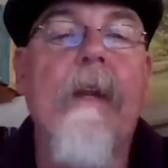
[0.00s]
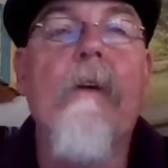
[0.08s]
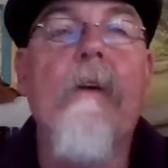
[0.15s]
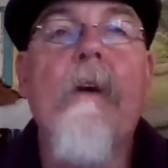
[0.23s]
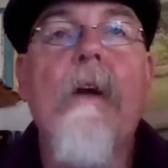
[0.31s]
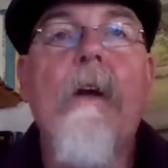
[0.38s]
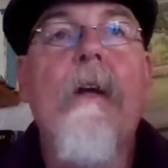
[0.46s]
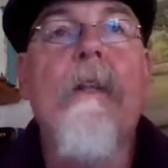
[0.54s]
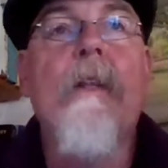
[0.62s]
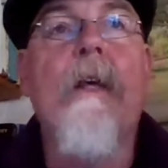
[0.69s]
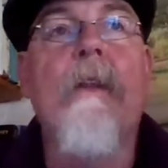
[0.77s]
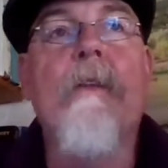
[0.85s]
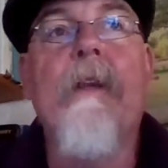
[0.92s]

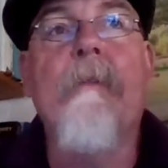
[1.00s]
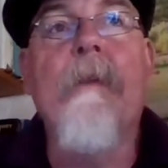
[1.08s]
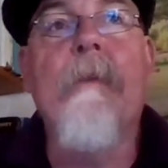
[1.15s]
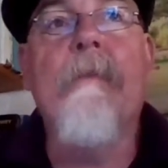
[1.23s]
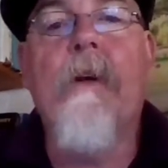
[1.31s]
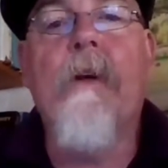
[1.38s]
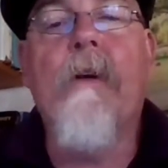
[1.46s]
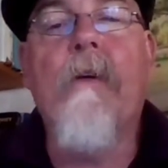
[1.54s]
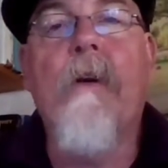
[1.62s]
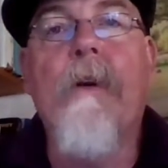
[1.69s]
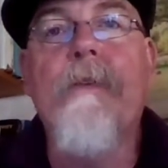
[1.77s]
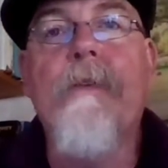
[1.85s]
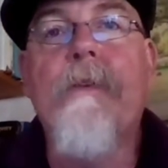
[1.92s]
Another thing people do, of
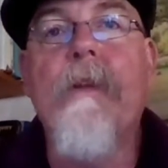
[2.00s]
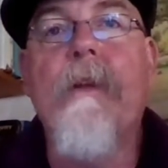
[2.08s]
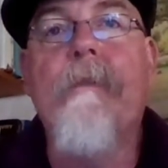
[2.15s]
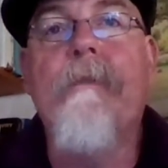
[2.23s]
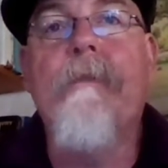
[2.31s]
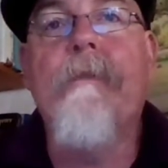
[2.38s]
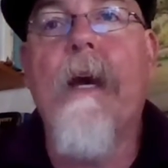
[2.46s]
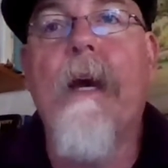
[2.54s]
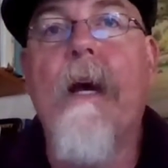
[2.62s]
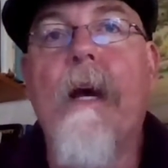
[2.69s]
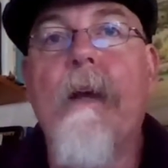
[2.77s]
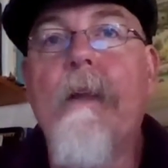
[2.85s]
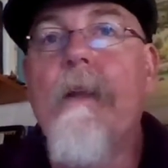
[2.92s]
course, if they
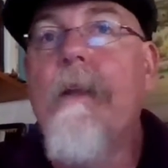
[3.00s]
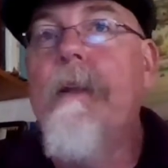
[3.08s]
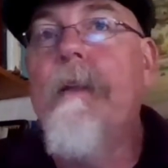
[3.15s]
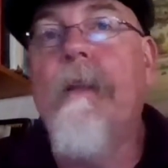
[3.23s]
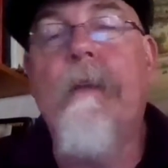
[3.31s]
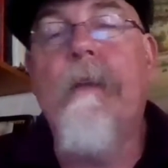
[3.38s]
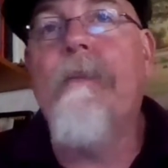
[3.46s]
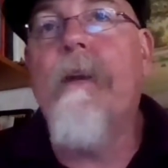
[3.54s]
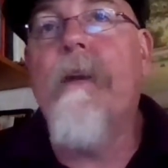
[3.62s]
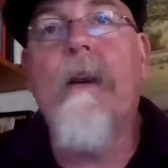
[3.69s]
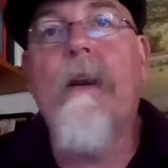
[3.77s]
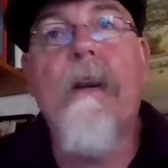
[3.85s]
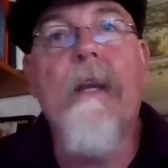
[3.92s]
live in
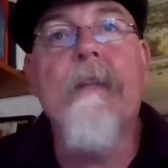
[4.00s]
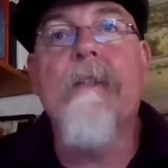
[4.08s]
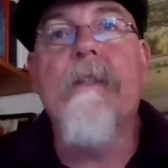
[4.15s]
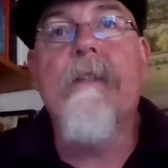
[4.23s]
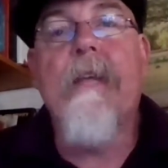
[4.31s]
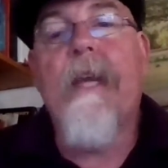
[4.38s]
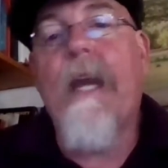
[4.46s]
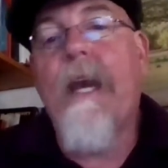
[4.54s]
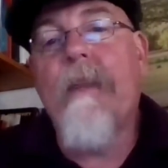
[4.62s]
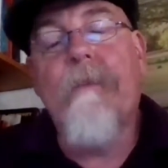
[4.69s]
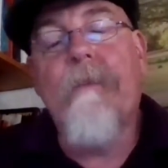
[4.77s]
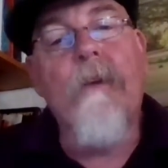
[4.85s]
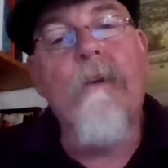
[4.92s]
different areas, is they
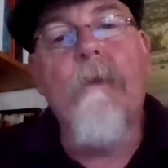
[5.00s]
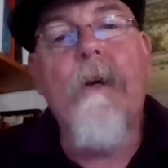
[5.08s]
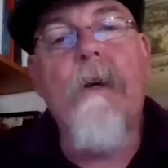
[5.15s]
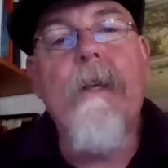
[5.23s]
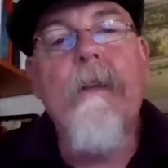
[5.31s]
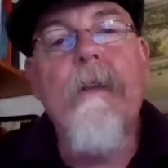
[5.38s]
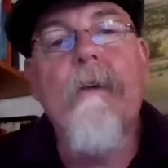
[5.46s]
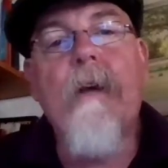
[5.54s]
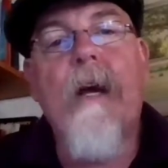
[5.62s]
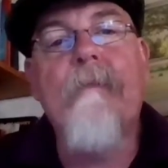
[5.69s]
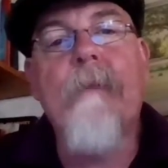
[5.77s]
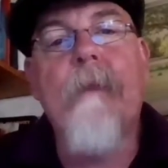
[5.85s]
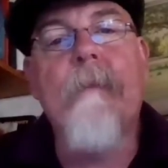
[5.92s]
gather fuel wood
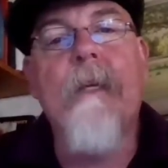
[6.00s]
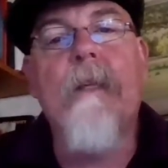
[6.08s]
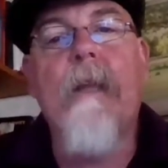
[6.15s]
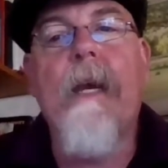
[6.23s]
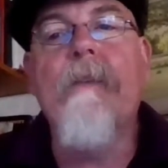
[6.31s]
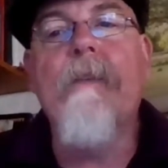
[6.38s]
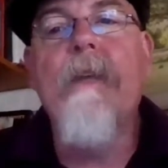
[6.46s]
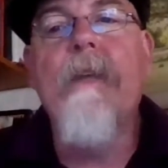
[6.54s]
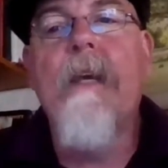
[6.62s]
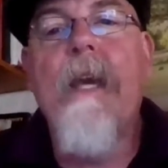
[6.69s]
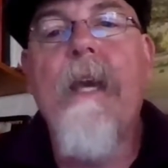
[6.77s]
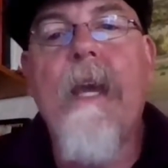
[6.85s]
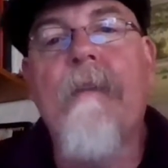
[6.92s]
off public lands.
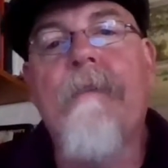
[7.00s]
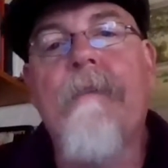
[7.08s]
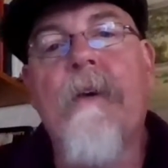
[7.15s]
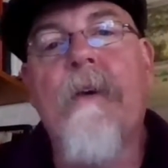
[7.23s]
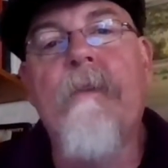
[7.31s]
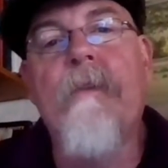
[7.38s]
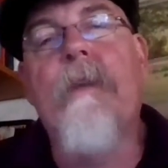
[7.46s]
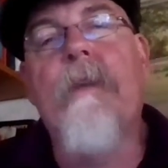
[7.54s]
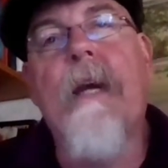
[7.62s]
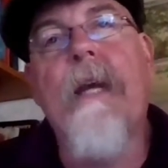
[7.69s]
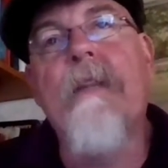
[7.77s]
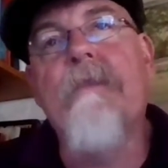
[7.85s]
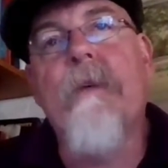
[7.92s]
If those
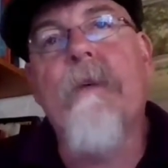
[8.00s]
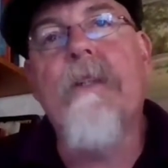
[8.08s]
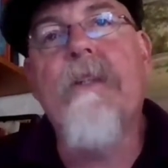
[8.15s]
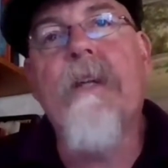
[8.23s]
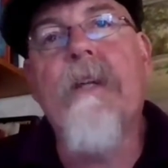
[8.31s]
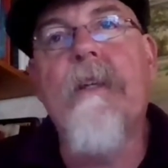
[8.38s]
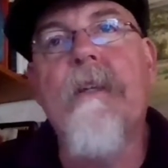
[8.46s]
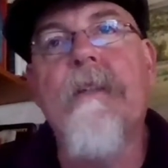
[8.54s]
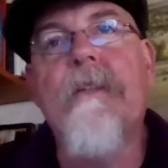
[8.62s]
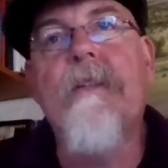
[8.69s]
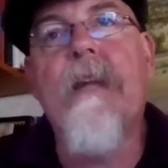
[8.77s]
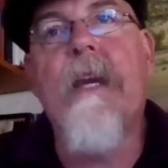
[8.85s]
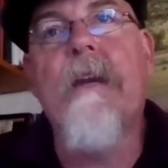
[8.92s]
lands were to shift
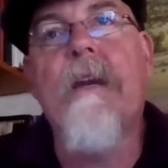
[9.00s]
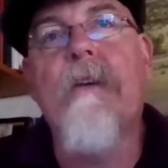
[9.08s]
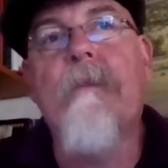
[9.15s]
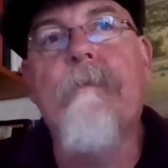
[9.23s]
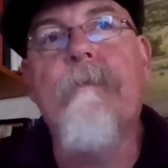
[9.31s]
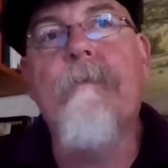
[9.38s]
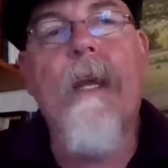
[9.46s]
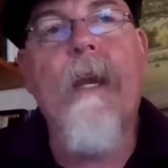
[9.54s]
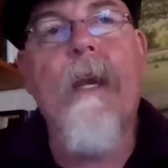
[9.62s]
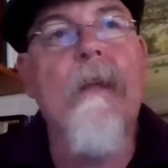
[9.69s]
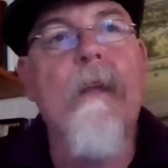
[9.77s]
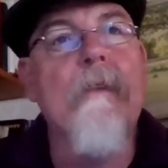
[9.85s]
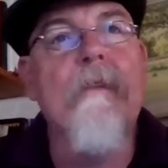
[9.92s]
into state or private
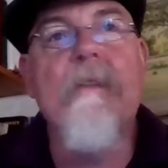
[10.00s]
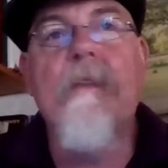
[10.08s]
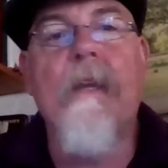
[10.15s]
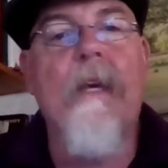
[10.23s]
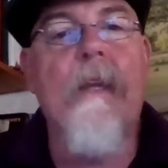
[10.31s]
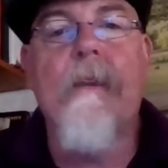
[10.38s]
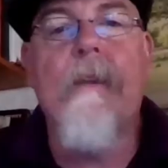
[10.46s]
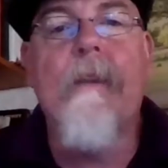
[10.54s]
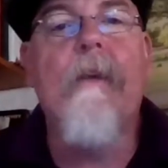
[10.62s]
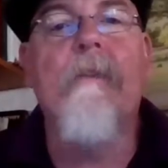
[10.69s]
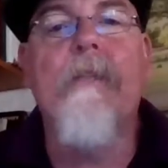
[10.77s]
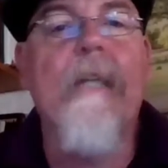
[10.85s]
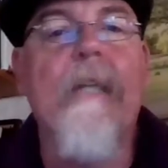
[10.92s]
hands, then
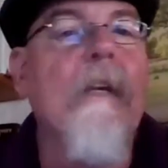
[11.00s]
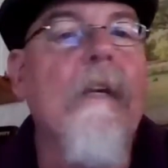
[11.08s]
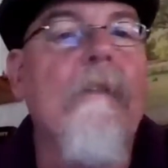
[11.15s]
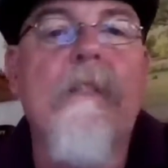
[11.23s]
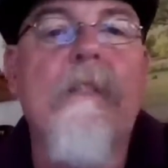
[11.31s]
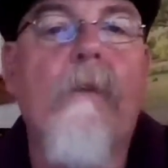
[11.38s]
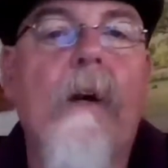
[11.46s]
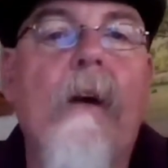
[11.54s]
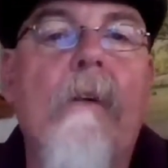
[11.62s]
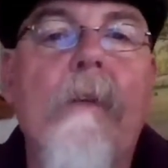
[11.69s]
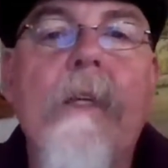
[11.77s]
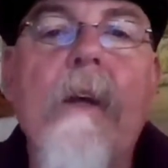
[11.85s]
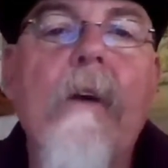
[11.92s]
those activities as
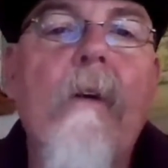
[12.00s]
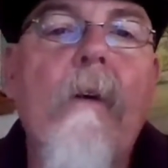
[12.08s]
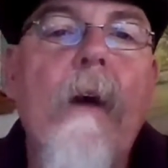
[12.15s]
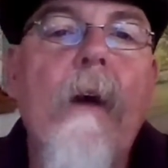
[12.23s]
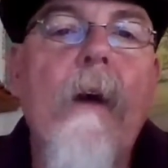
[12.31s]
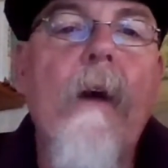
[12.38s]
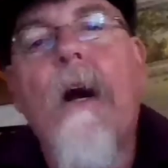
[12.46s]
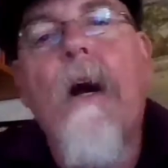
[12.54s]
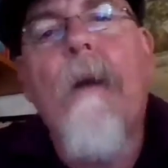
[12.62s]
well would go away.